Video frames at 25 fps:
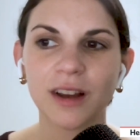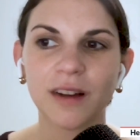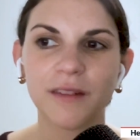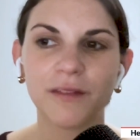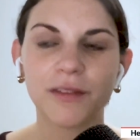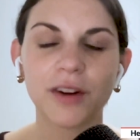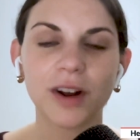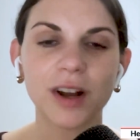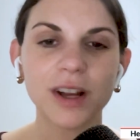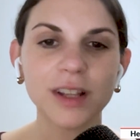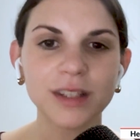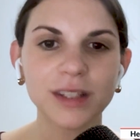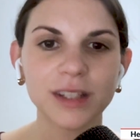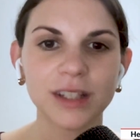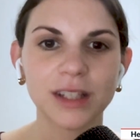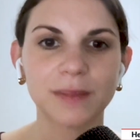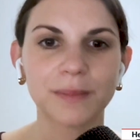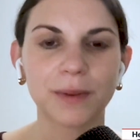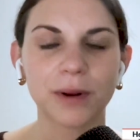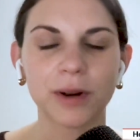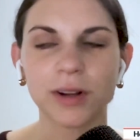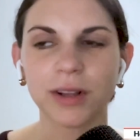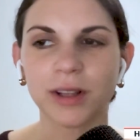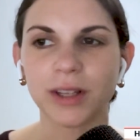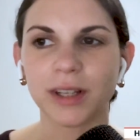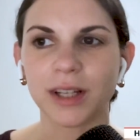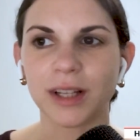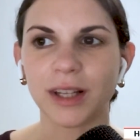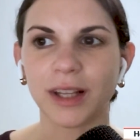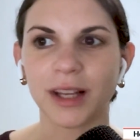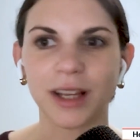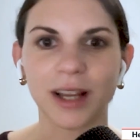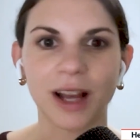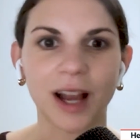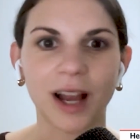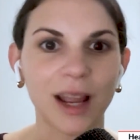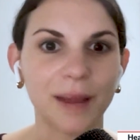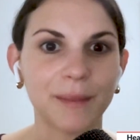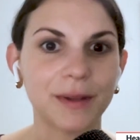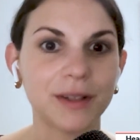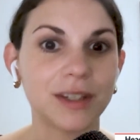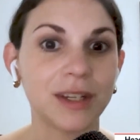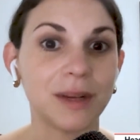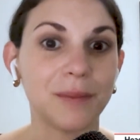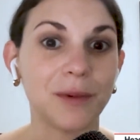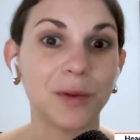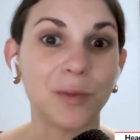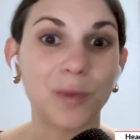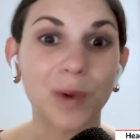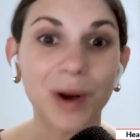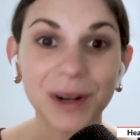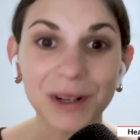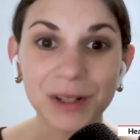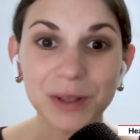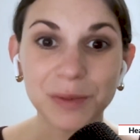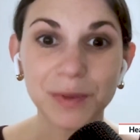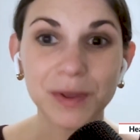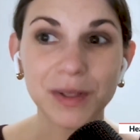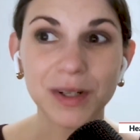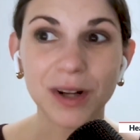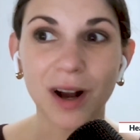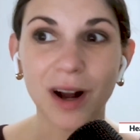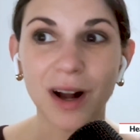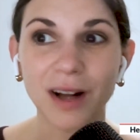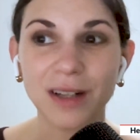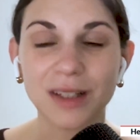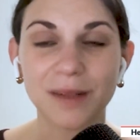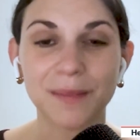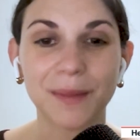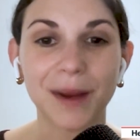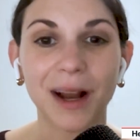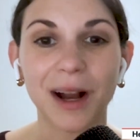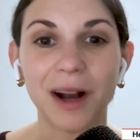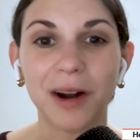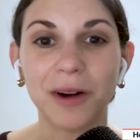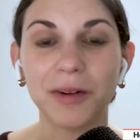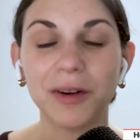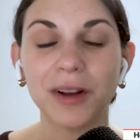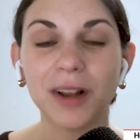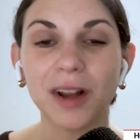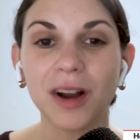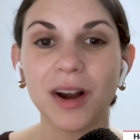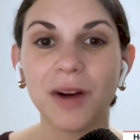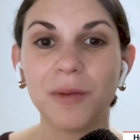For us, it's partly like I am a team of one, as we talked about.